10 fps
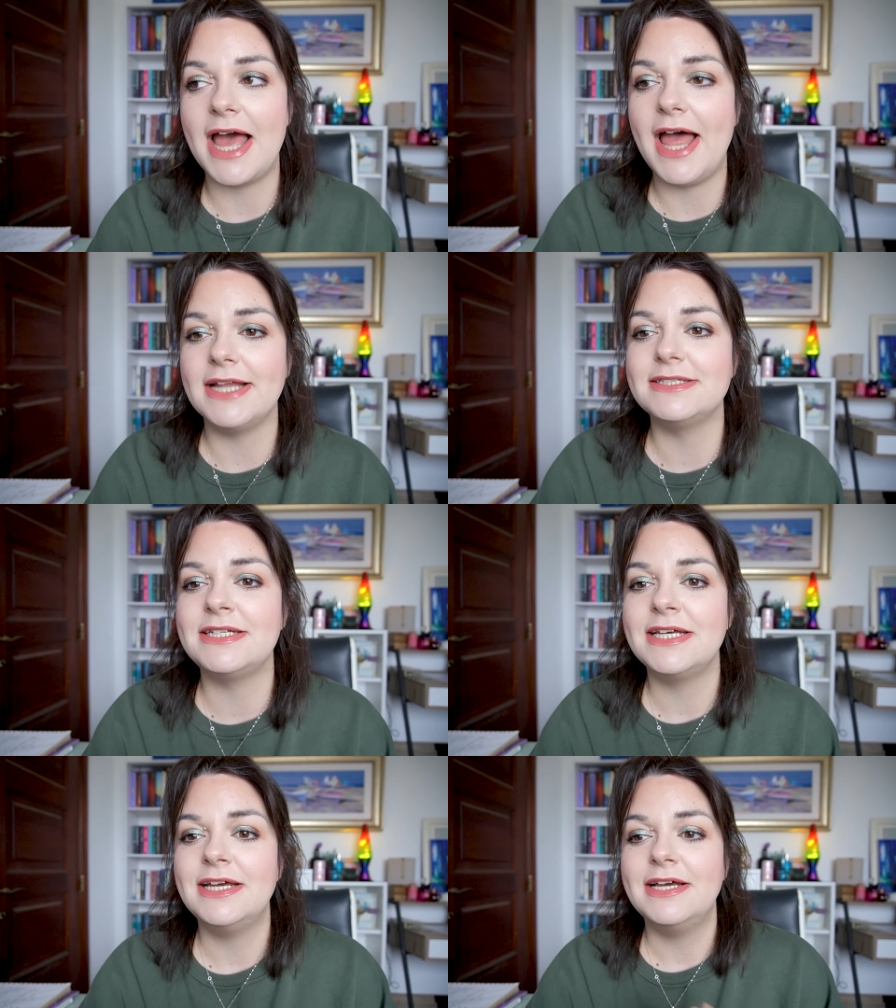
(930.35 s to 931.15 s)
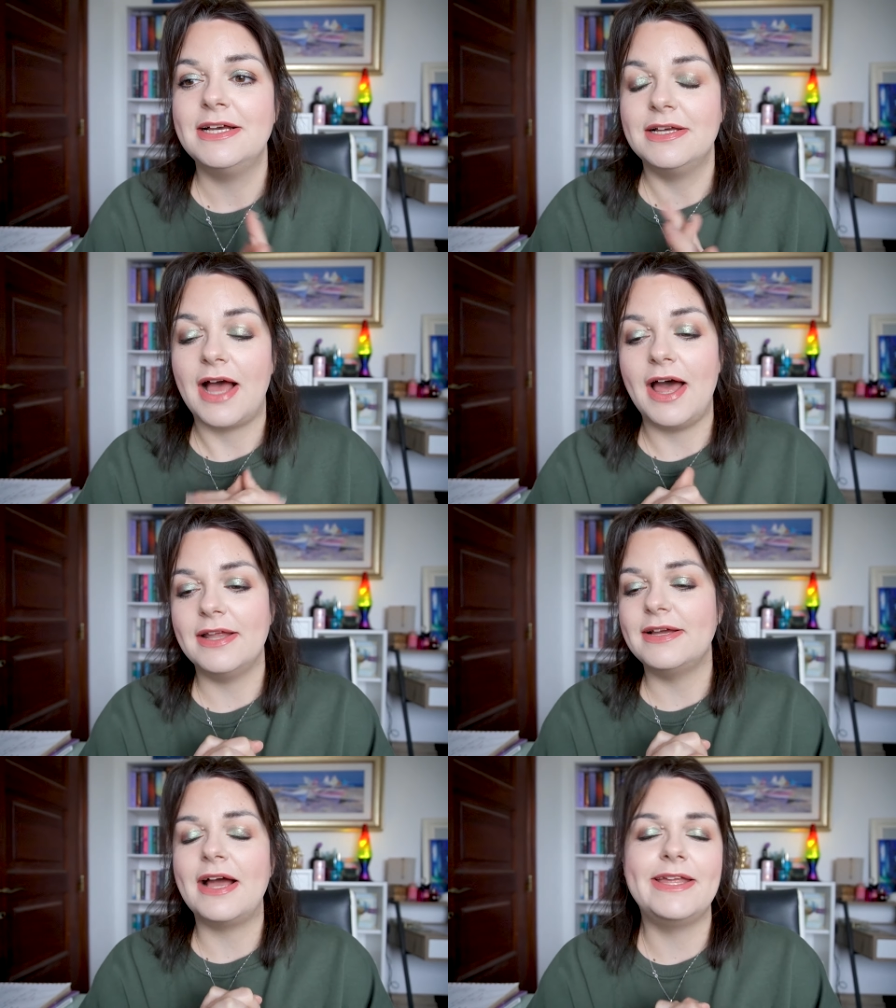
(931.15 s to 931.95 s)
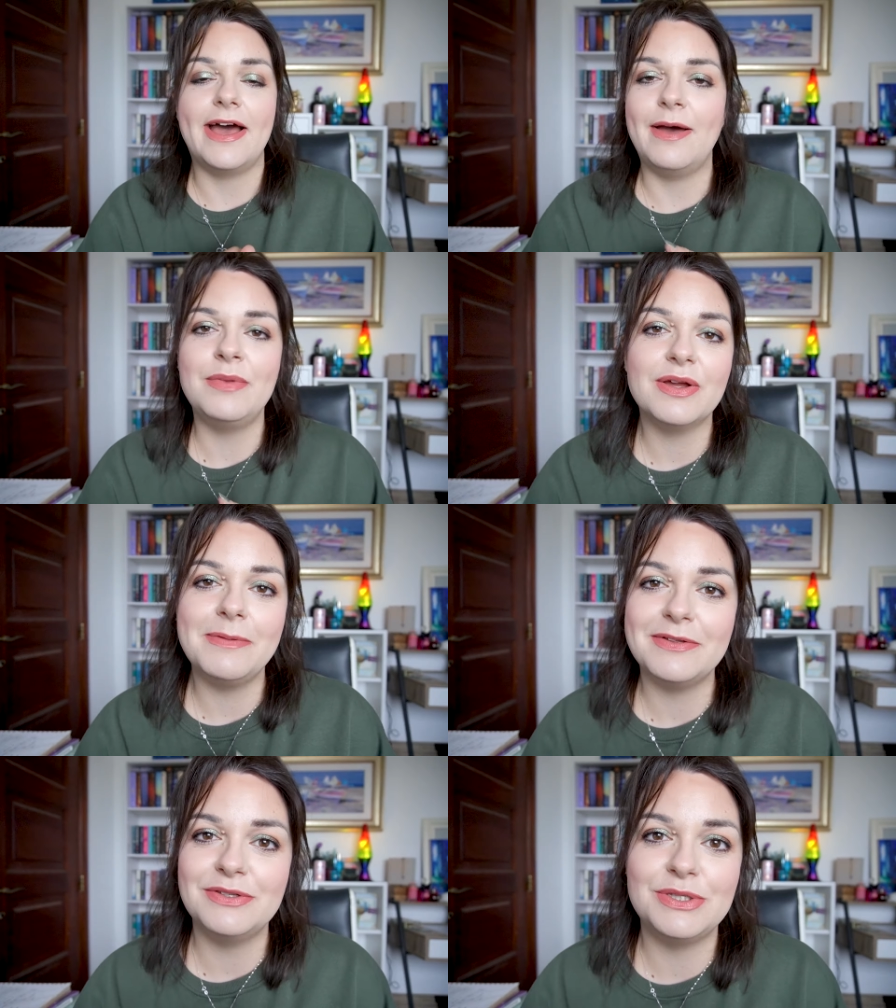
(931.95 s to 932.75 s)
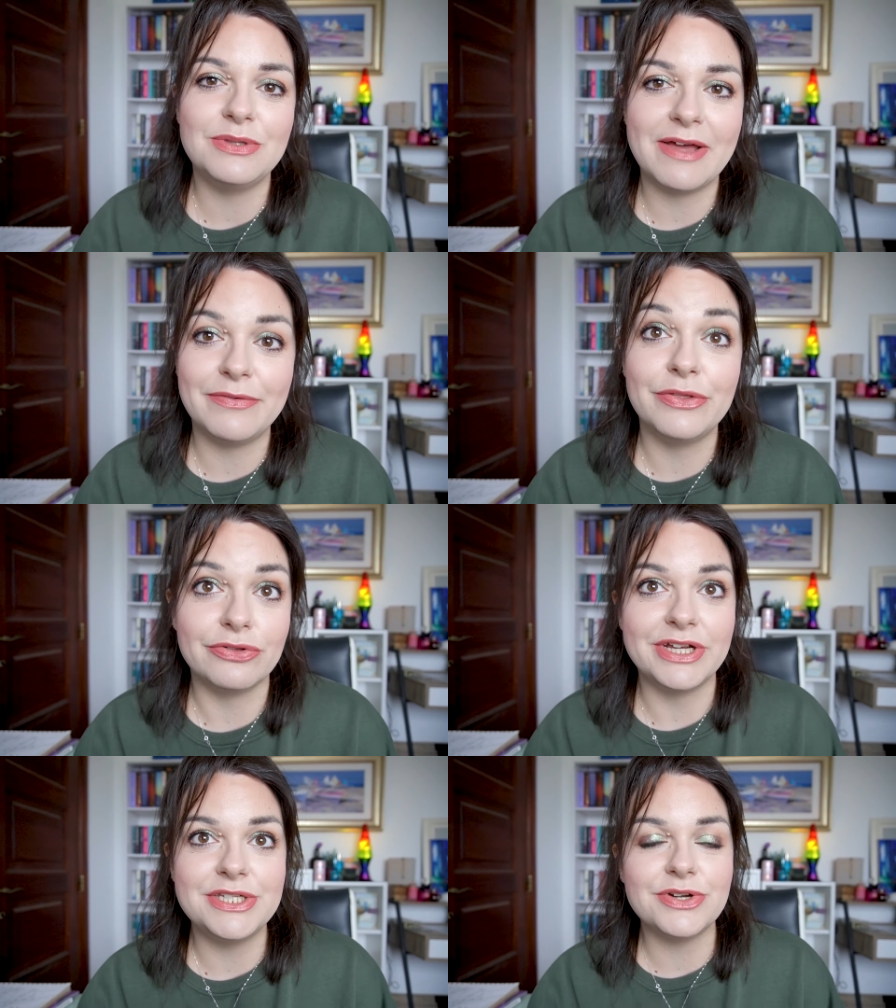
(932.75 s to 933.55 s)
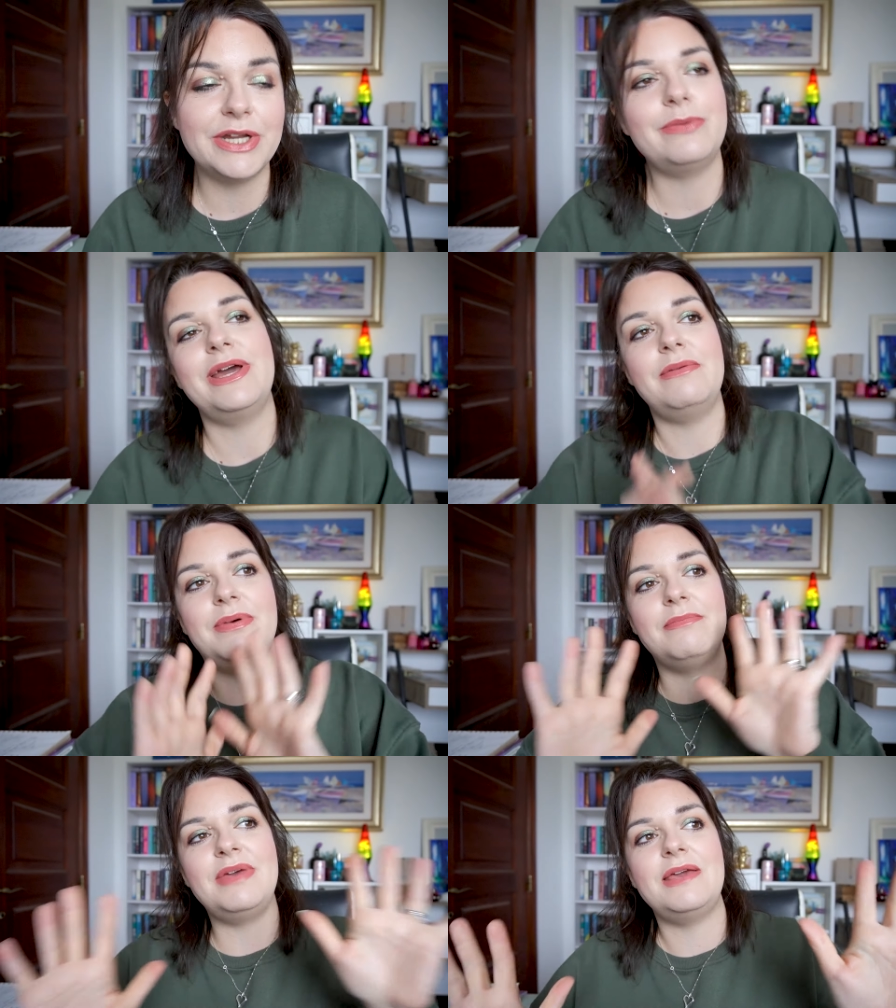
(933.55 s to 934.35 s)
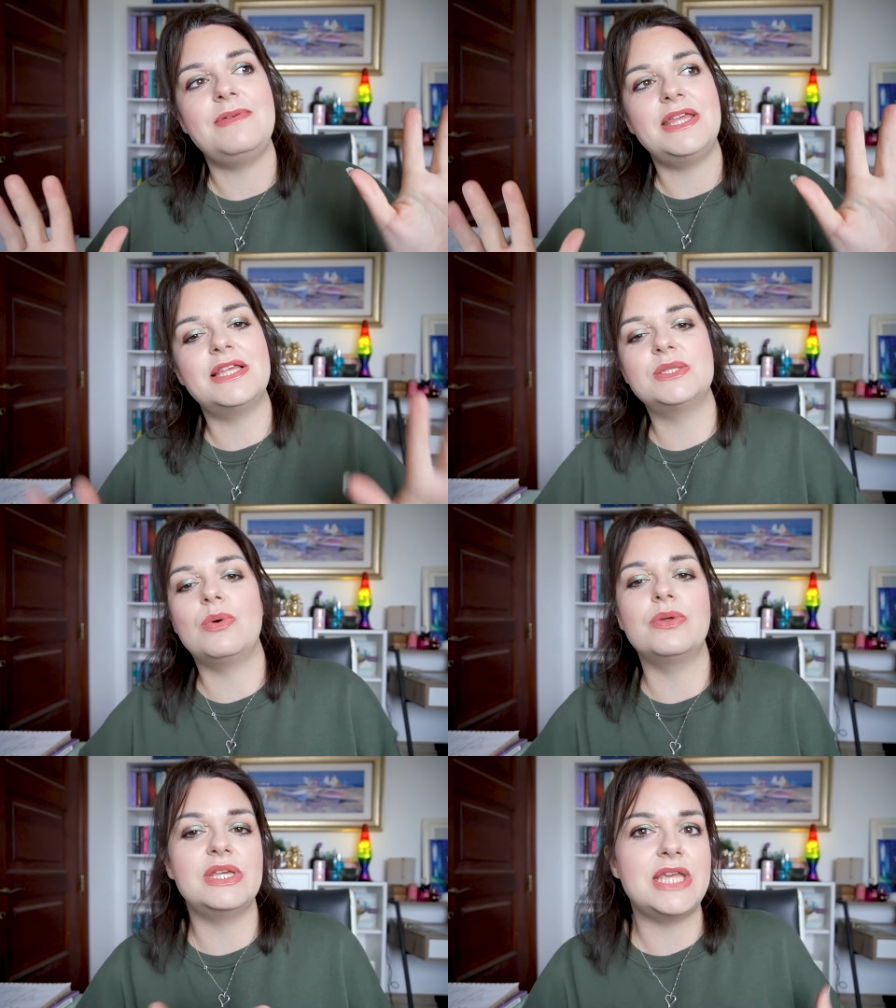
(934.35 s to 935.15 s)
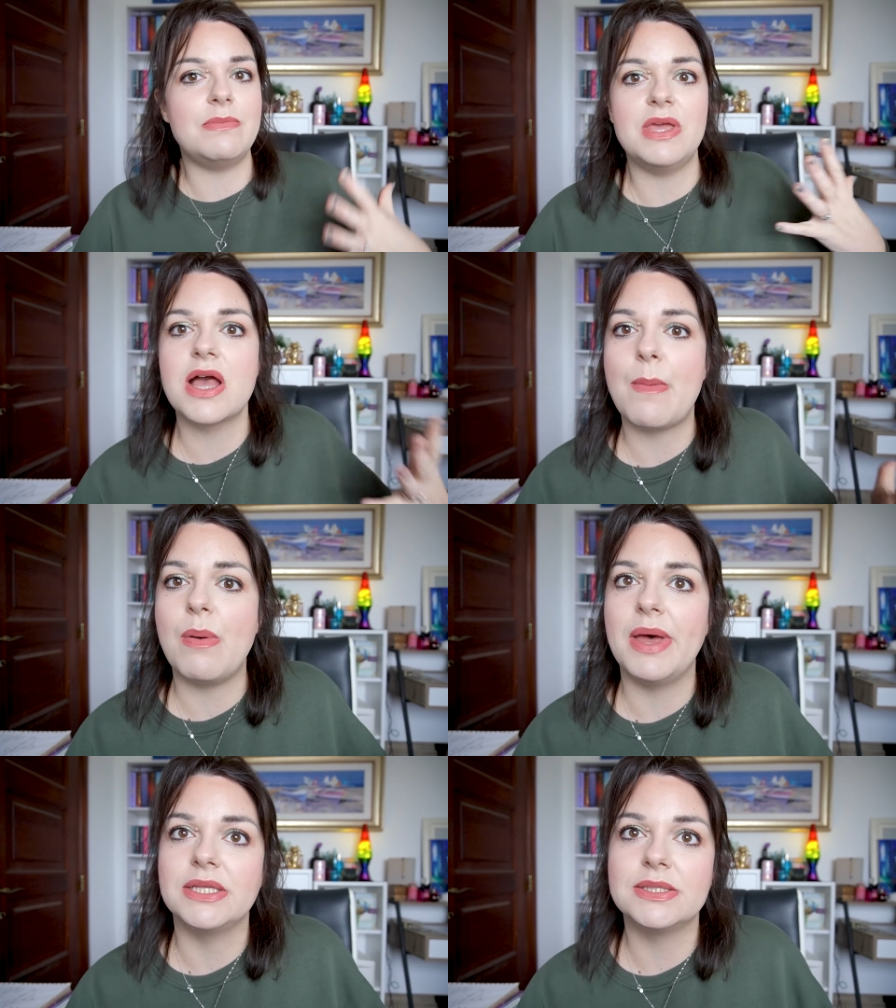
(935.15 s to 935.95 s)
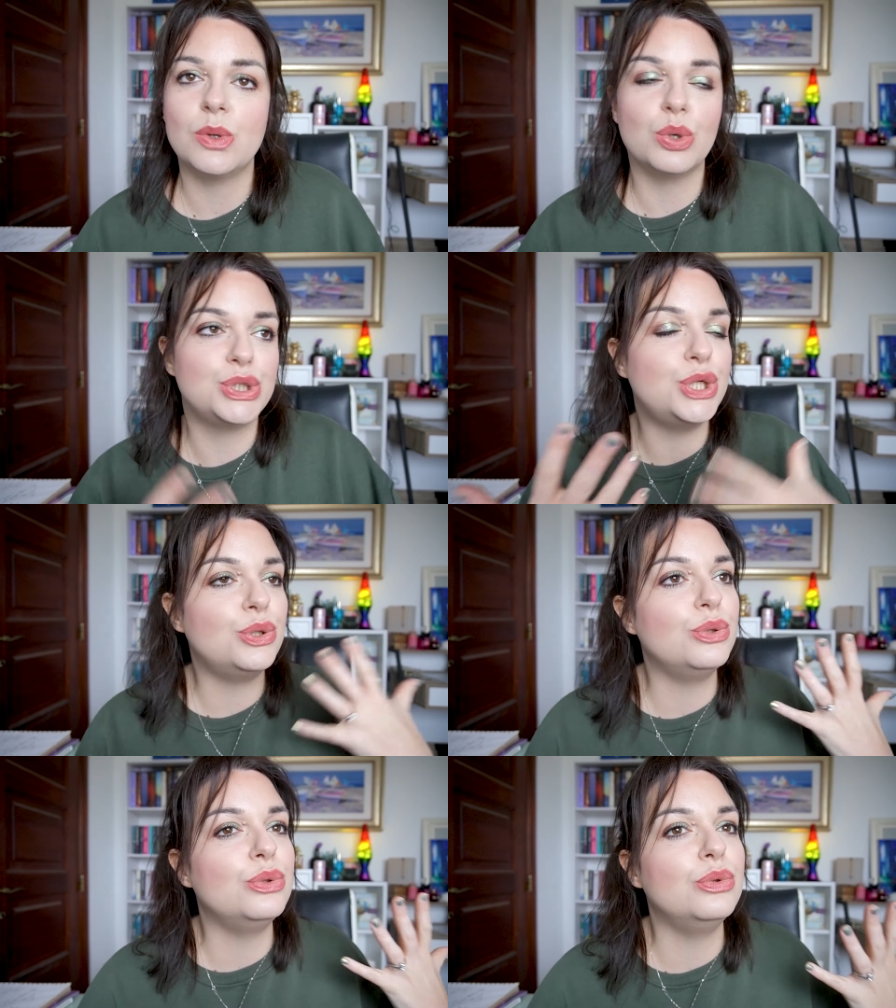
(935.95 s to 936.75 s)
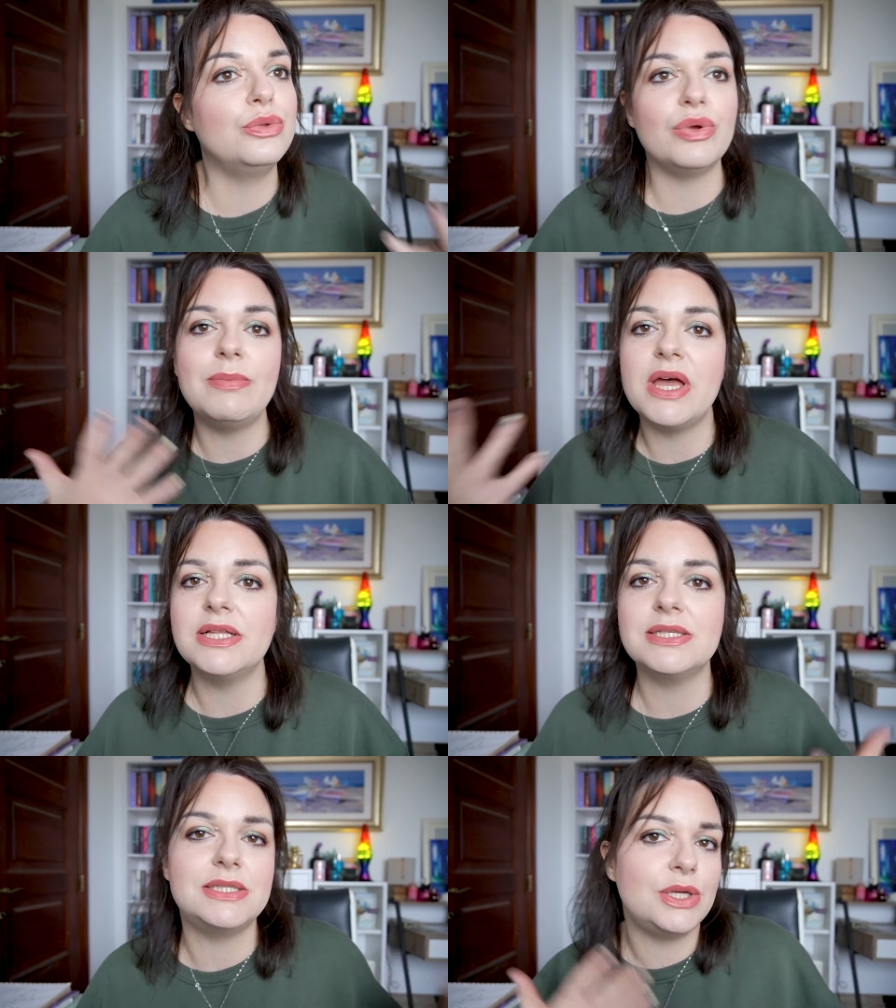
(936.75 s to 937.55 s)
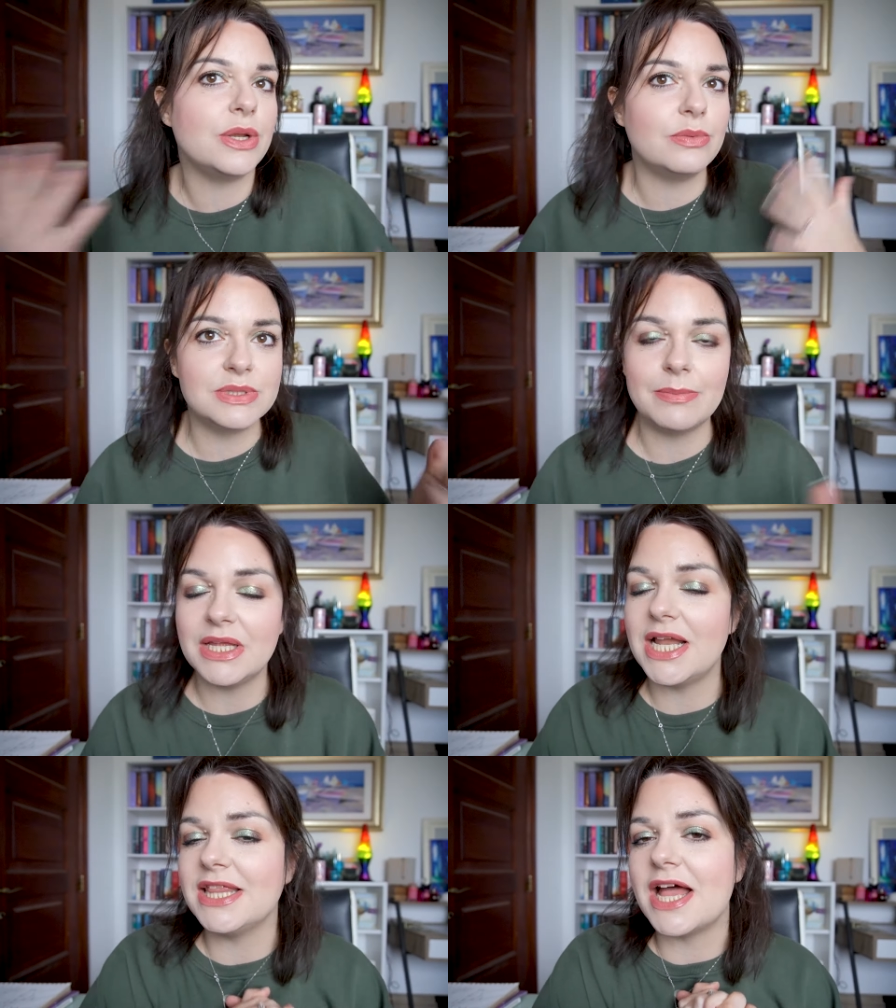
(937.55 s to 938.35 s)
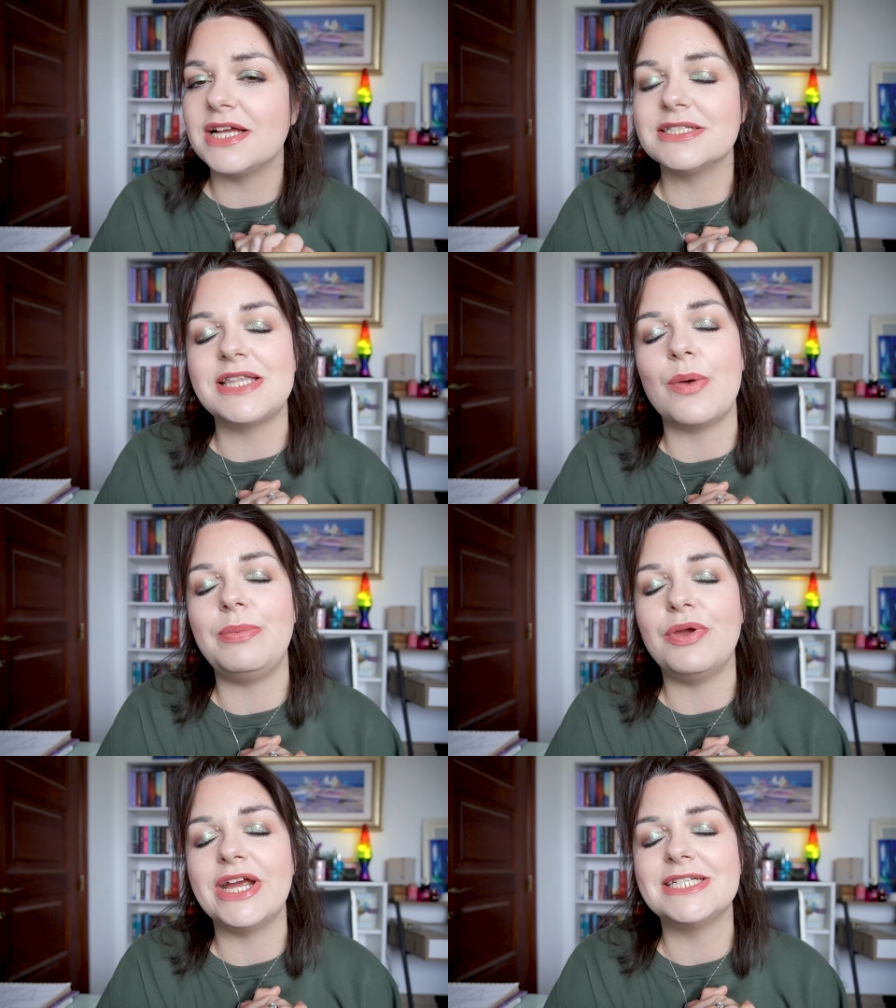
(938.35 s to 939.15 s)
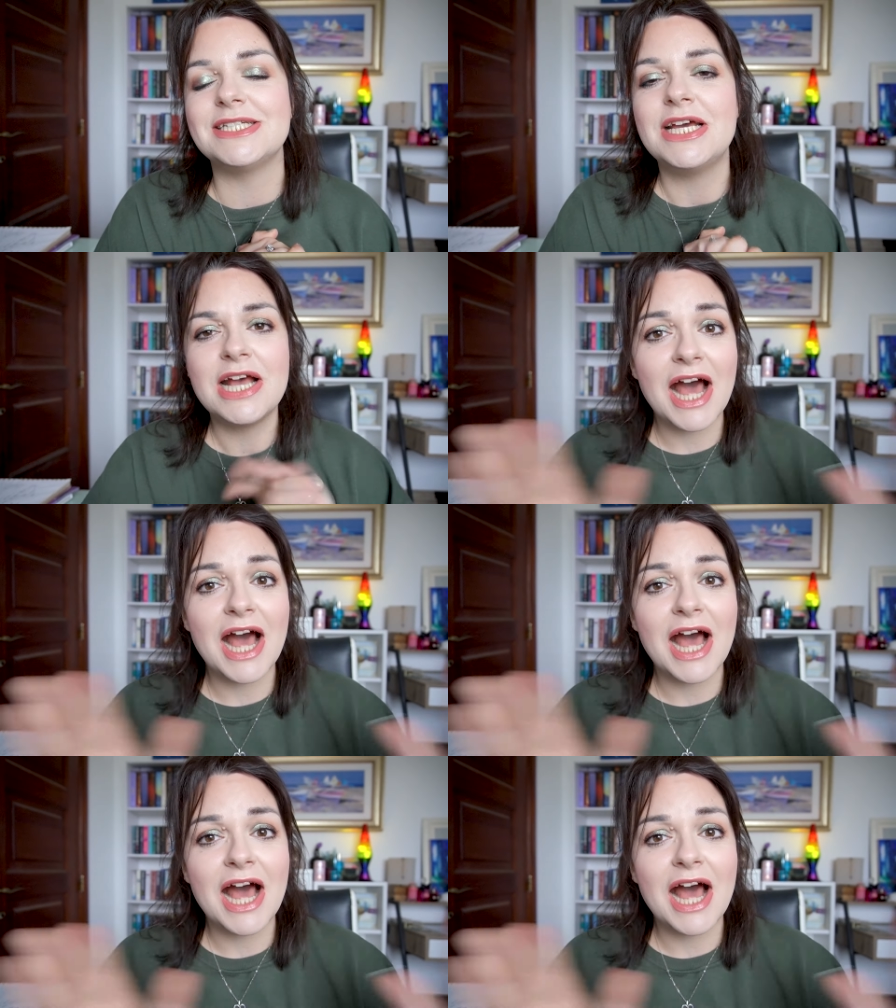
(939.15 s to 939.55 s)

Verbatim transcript: And yeah, I'm not gonna be able to do level 3 straight away, but maybe this will only take me a couple months or 2-3 months, you know, something like that. That would be great.